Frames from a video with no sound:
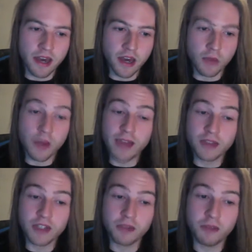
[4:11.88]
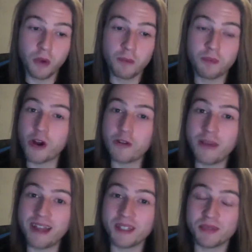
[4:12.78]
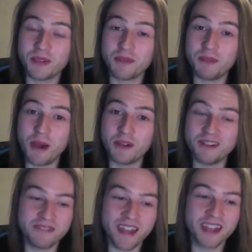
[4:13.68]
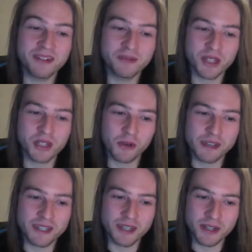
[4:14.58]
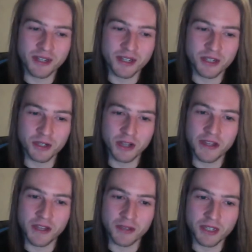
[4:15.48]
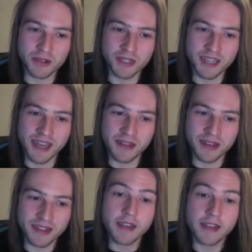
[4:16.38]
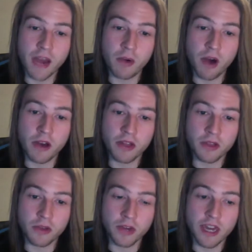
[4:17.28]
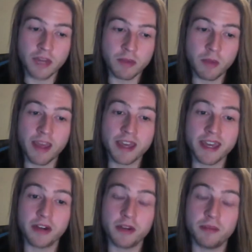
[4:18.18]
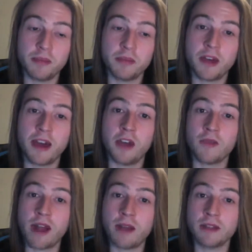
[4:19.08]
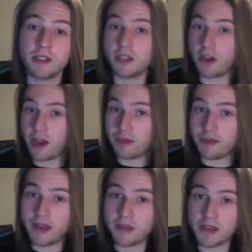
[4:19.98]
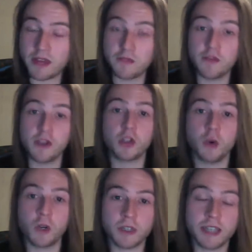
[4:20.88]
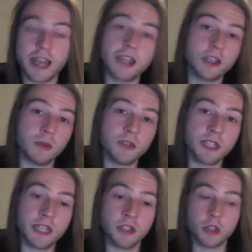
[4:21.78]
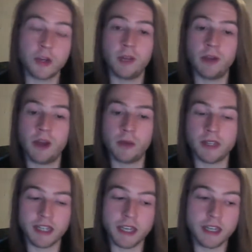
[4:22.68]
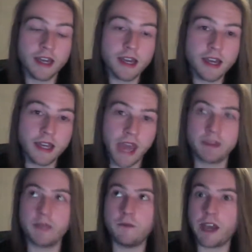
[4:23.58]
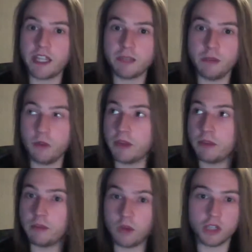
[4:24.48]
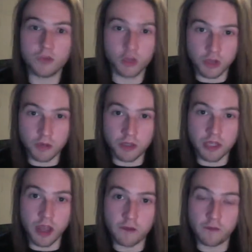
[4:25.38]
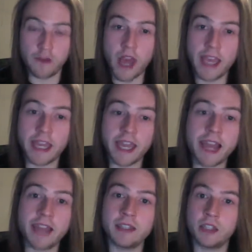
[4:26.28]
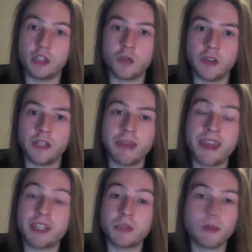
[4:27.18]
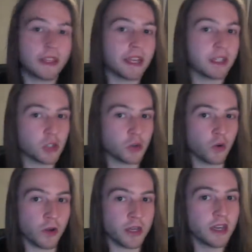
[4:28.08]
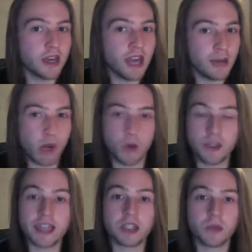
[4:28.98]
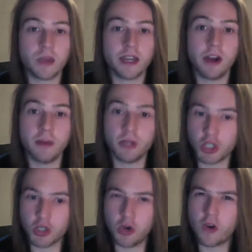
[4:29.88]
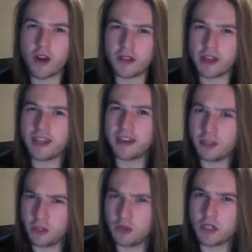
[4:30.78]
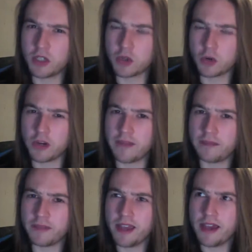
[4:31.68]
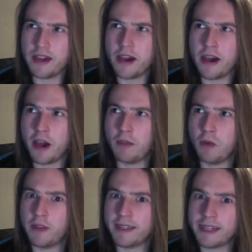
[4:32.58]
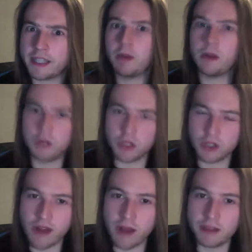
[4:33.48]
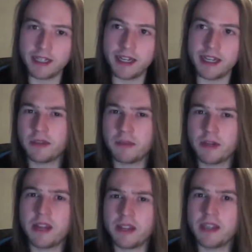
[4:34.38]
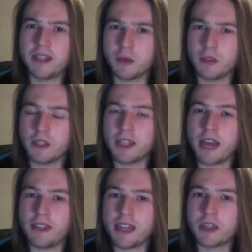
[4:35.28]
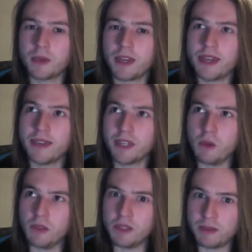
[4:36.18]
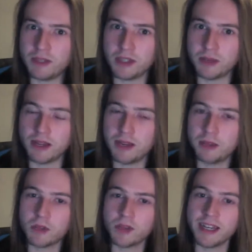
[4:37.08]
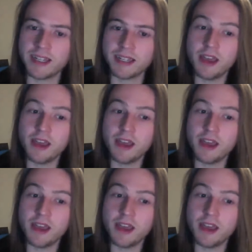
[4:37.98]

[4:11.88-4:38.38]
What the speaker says: We have some more bromance with Poe and Finn, which is always good. I do like those two together. Now, I thought he'd be waking up around the time that the First Order attack that we've seen in the trailer, where we see Captain Phasma with a bunch of troopers like flying in and destroying the base. Whether they destroy Poe's X-Wing, I'm unsure. I think they do destroy it, or there's explosions around it at least. But I think he still does have his X-Wing in this one. There's been some clips released